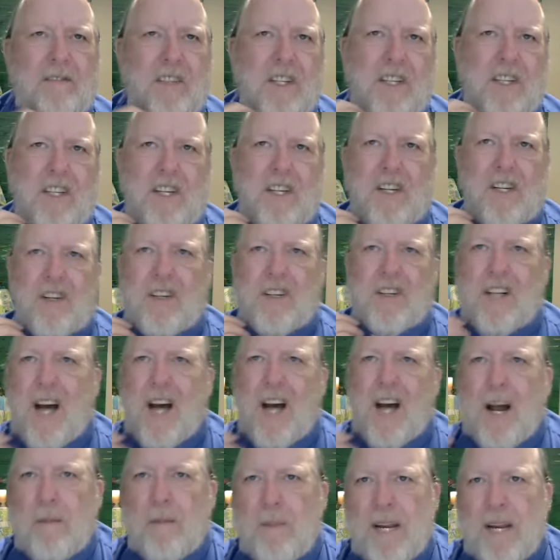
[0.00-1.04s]
you're
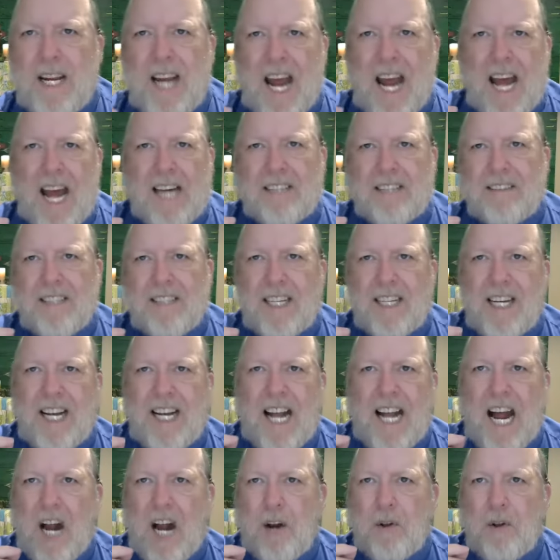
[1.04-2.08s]
not being asked to get
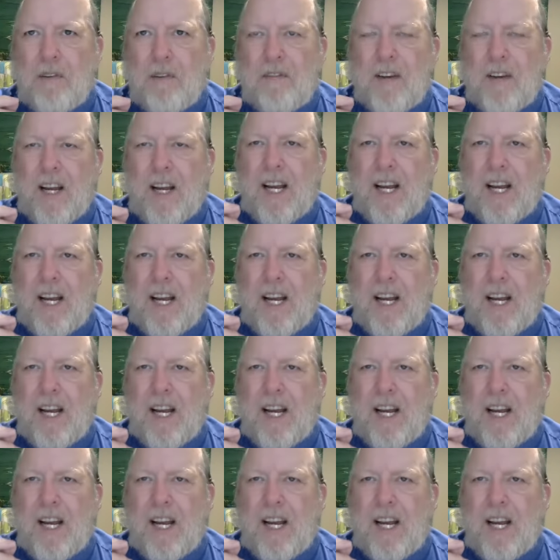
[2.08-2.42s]
out of